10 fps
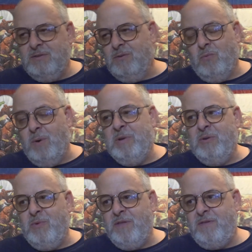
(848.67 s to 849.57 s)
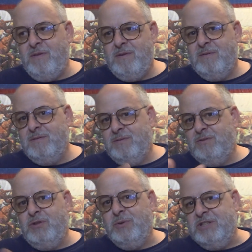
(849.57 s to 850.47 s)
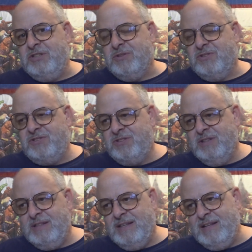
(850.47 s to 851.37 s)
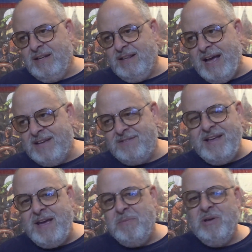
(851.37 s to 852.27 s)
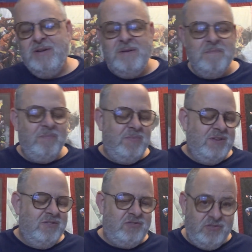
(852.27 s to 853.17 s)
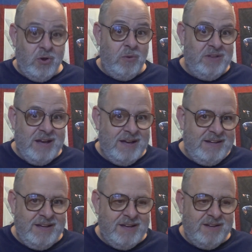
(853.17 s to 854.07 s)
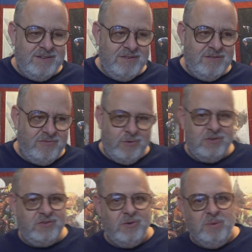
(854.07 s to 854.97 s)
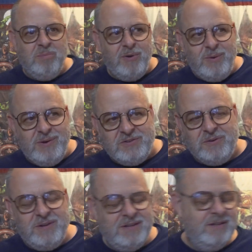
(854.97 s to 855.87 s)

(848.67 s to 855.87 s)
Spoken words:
woman with two initials and then a last name stole the idea for a certain boy wizard.